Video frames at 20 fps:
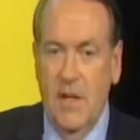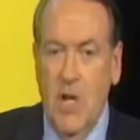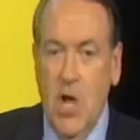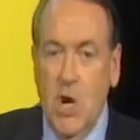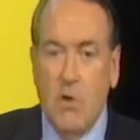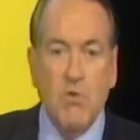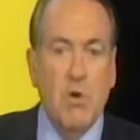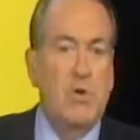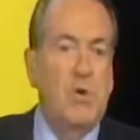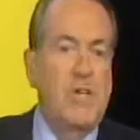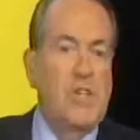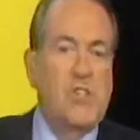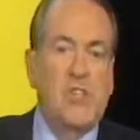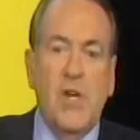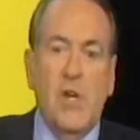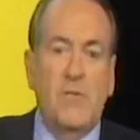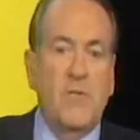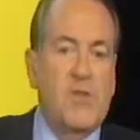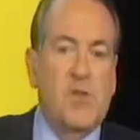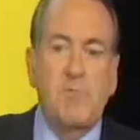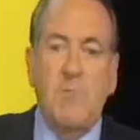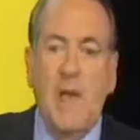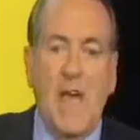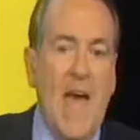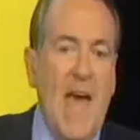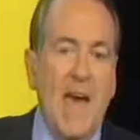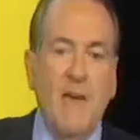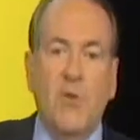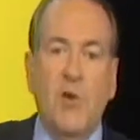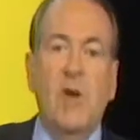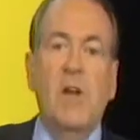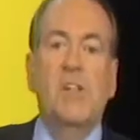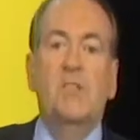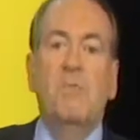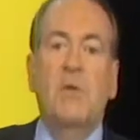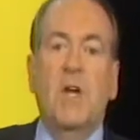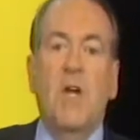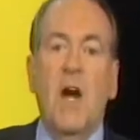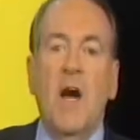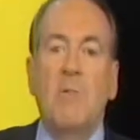Rude and selfish behavior has
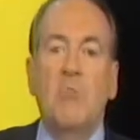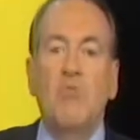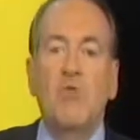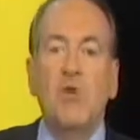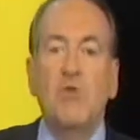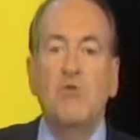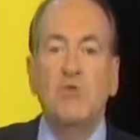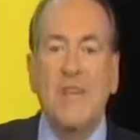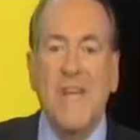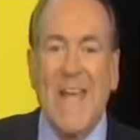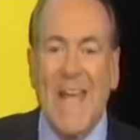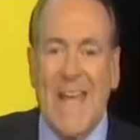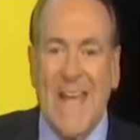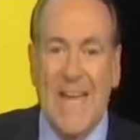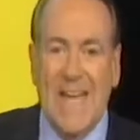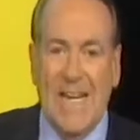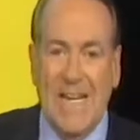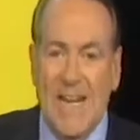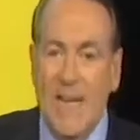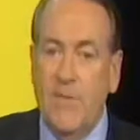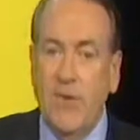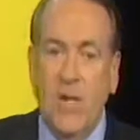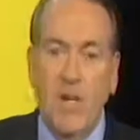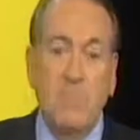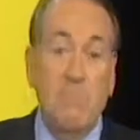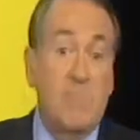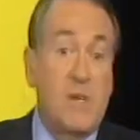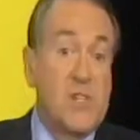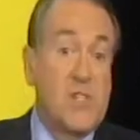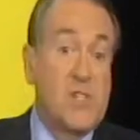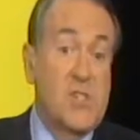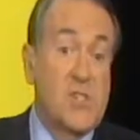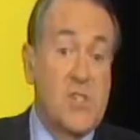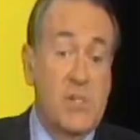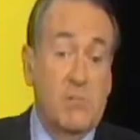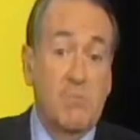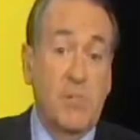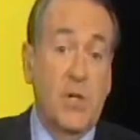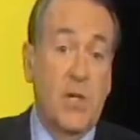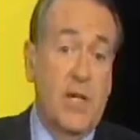become routine, even in business
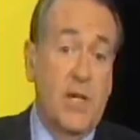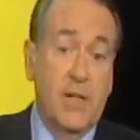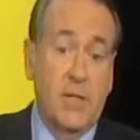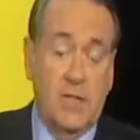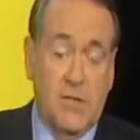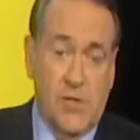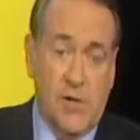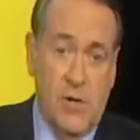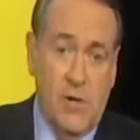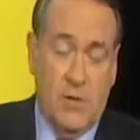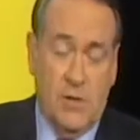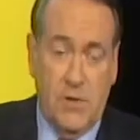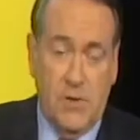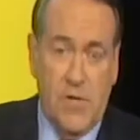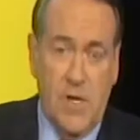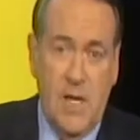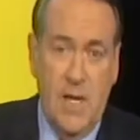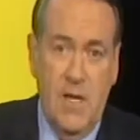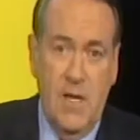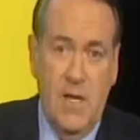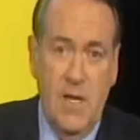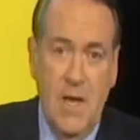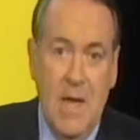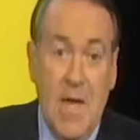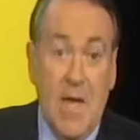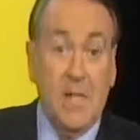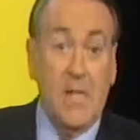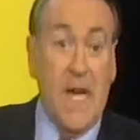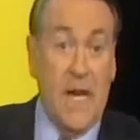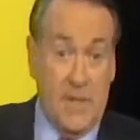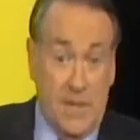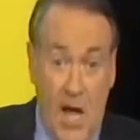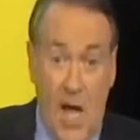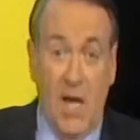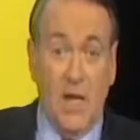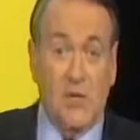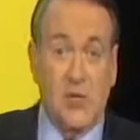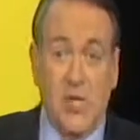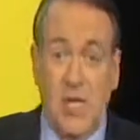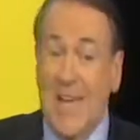and political circles.
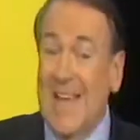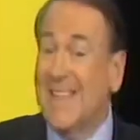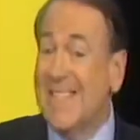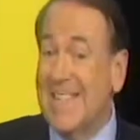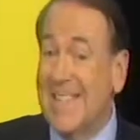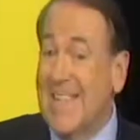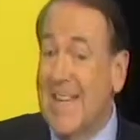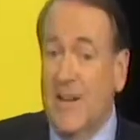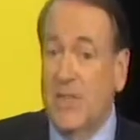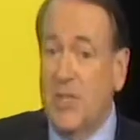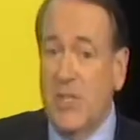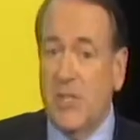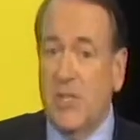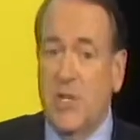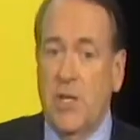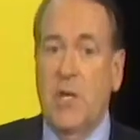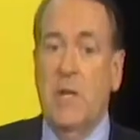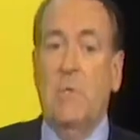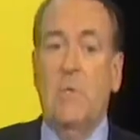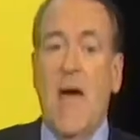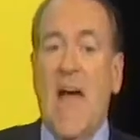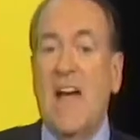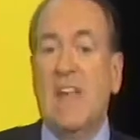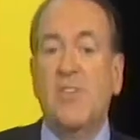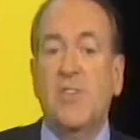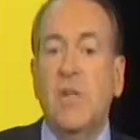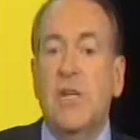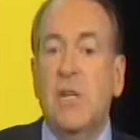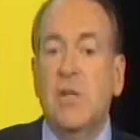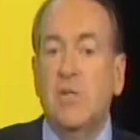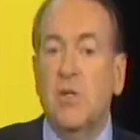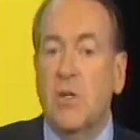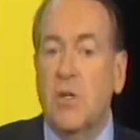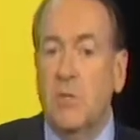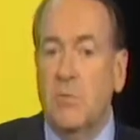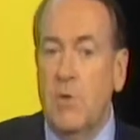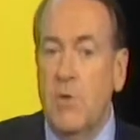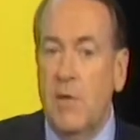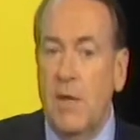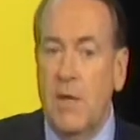Technology has given us the capacity to
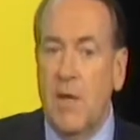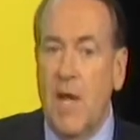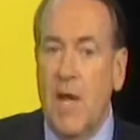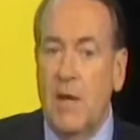communicate